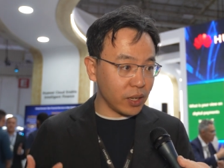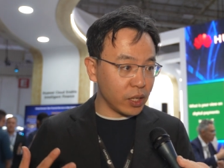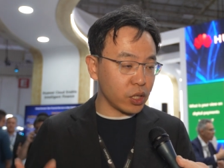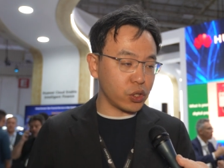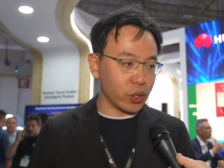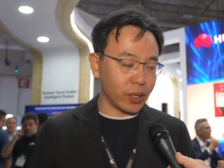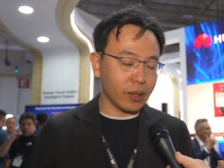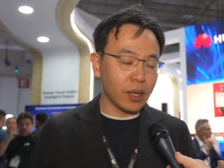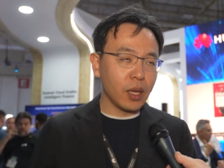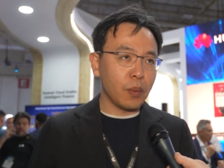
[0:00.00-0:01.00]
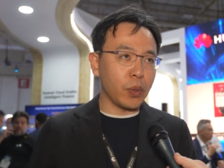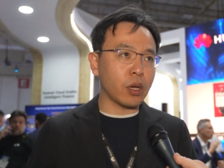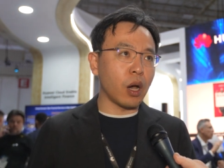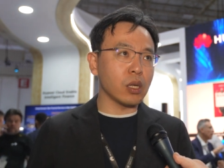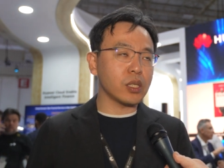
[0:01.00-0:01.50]
industry
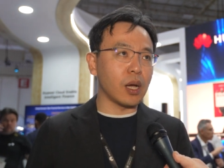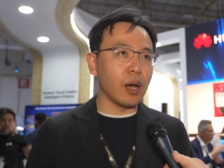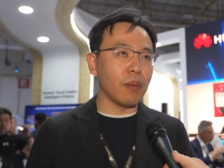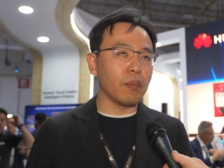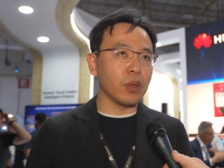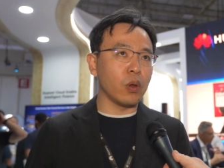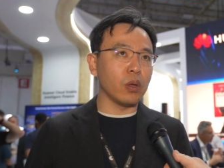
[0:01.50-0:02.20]
because um, you